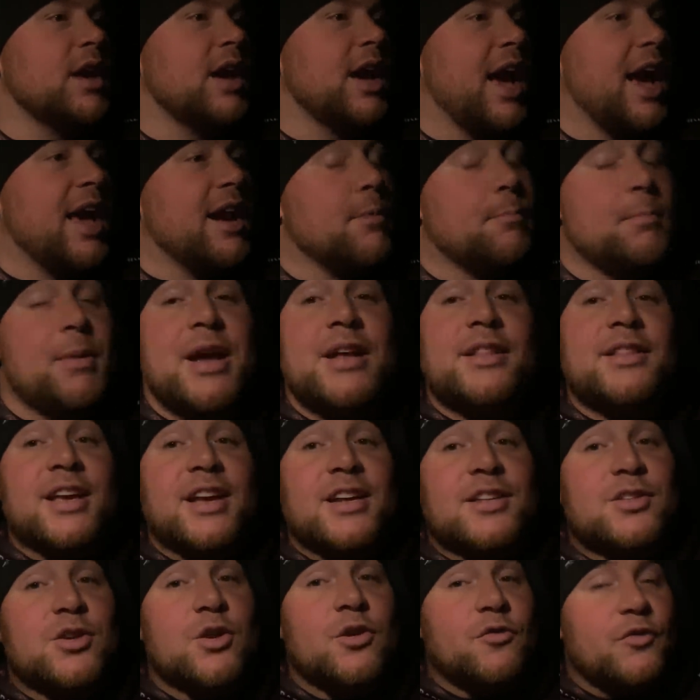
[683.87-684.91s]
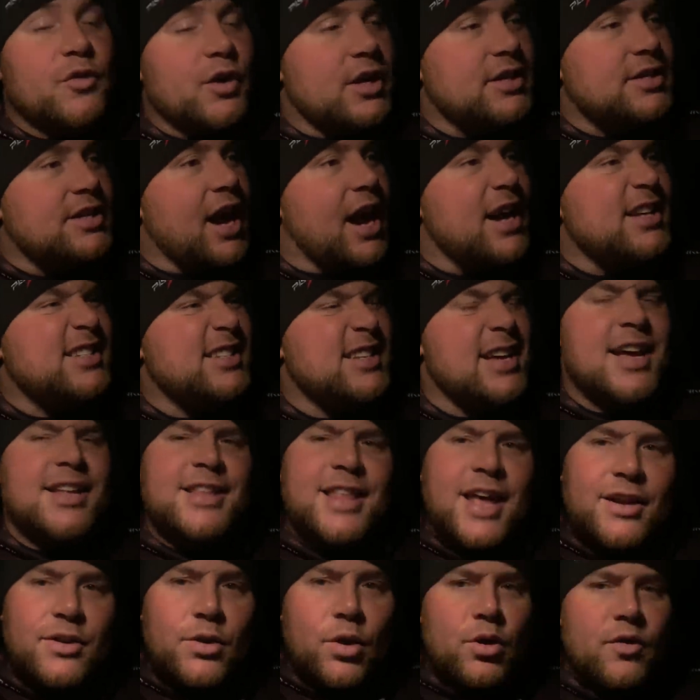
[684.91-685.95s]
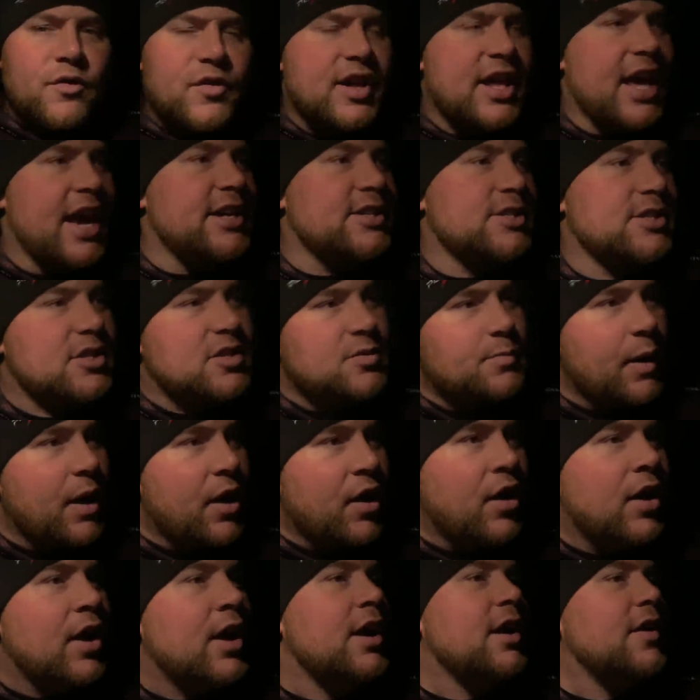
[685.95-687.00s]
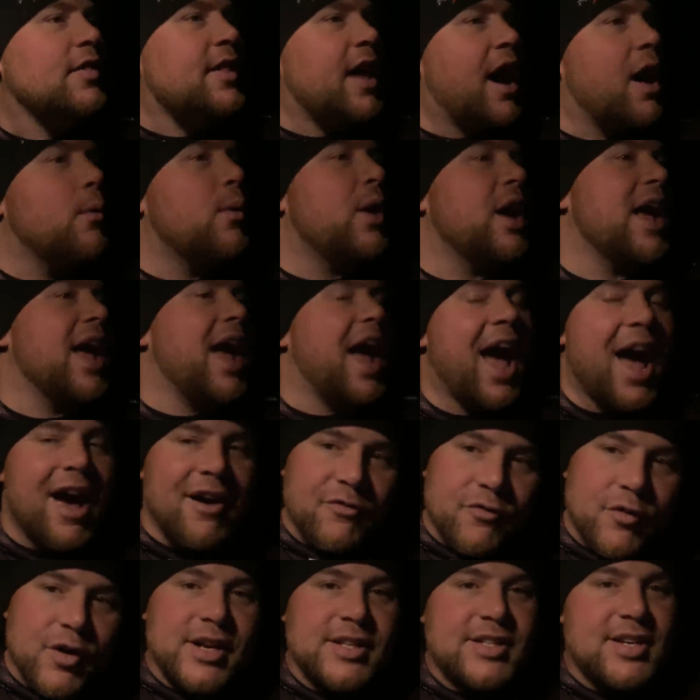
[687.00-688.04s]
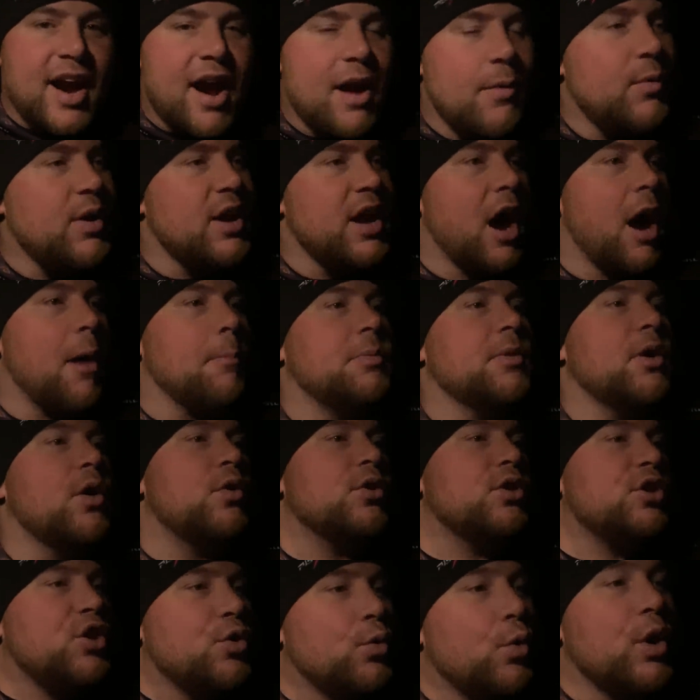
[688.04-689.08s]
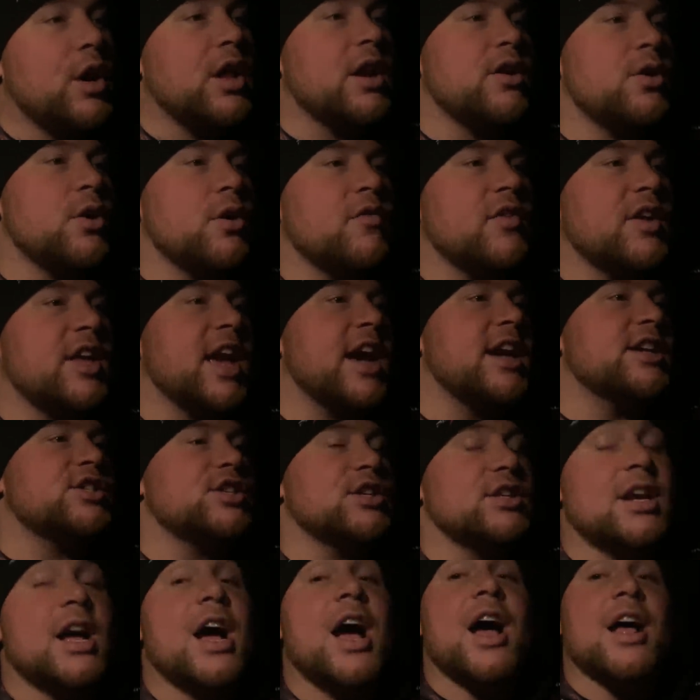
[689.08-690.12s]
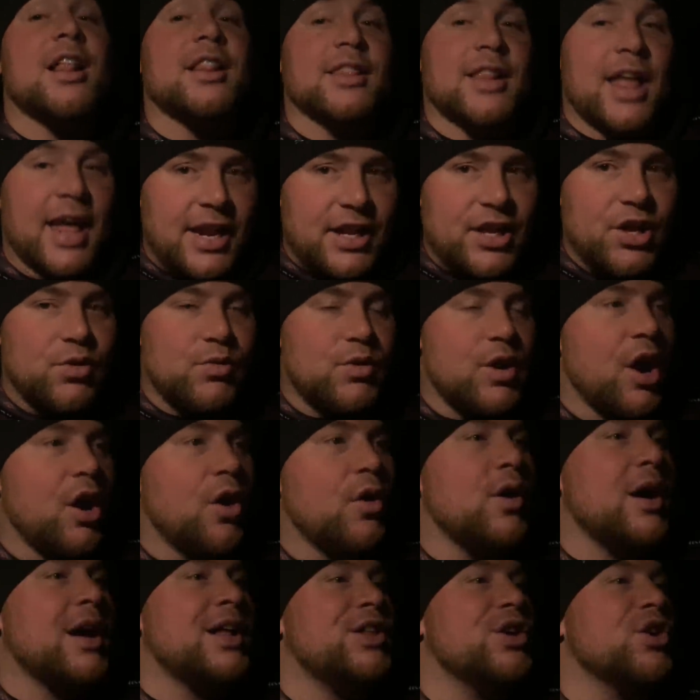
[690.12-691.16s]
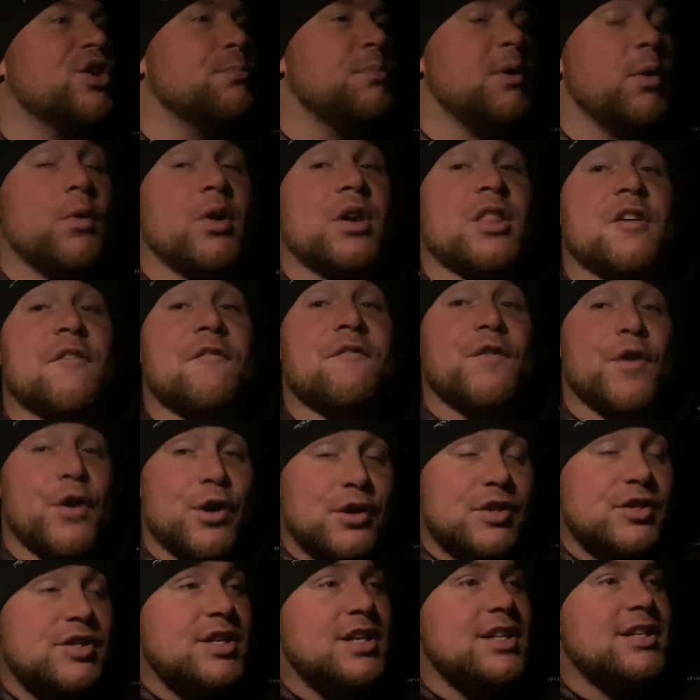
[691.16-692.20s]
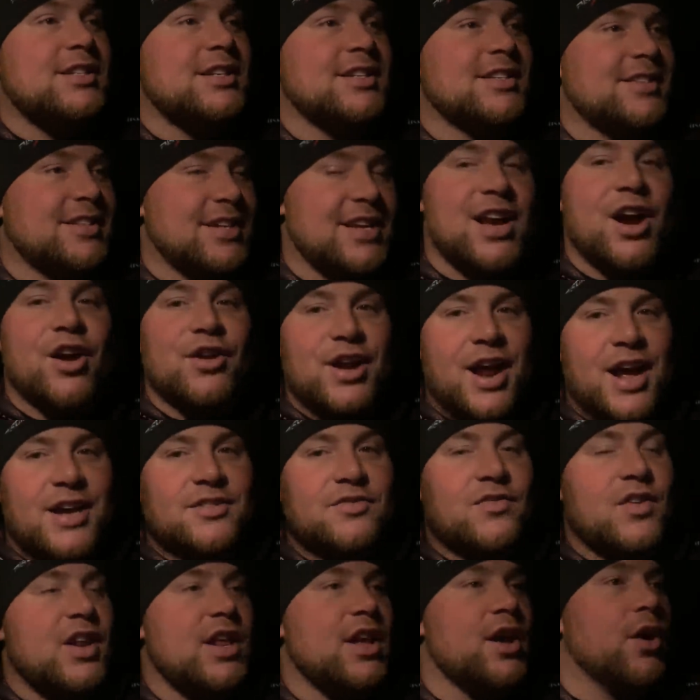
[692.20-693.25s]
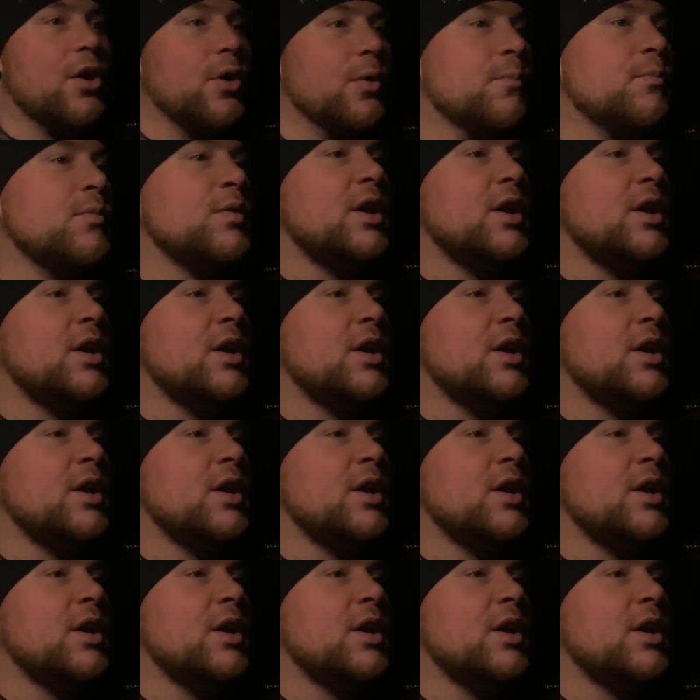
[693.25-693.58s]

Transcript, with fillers: And a big thing too for us guys is hit that notifications bell. That way, every time we upload, you will get a notification letting you know and you can be one of the first to see our next video.